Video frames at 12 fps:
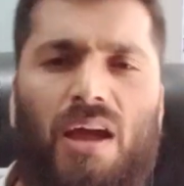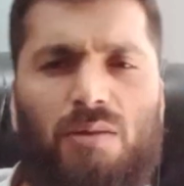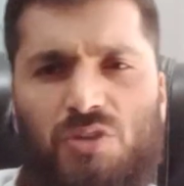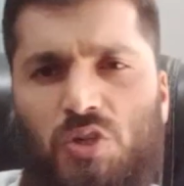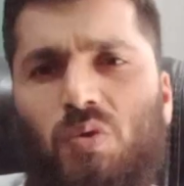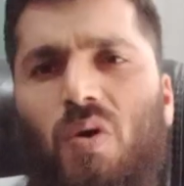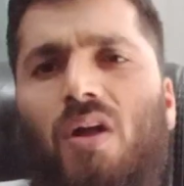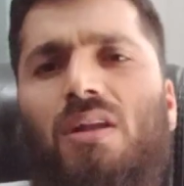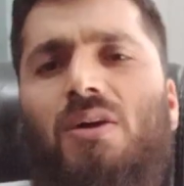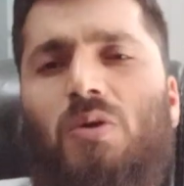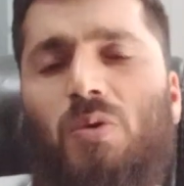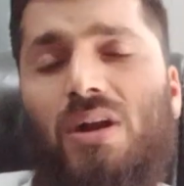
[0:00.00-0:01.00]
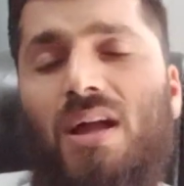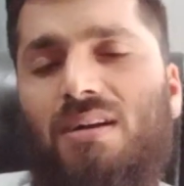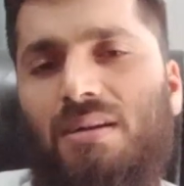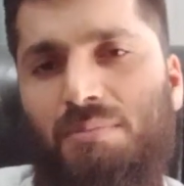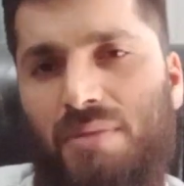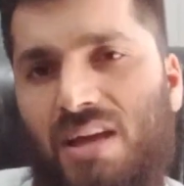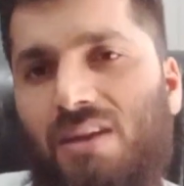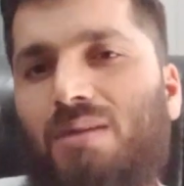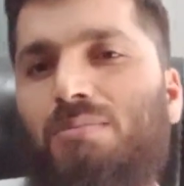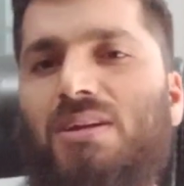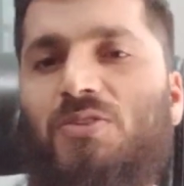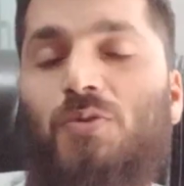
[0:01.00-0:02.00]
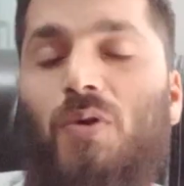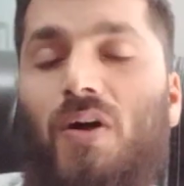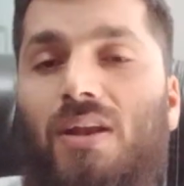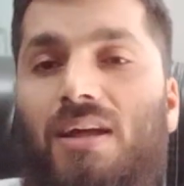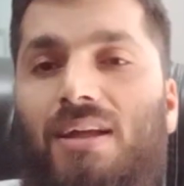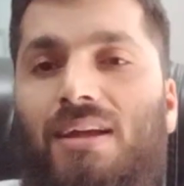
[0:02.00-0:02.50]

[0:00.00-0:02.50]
I wish you all good luck. May Allah bless you all.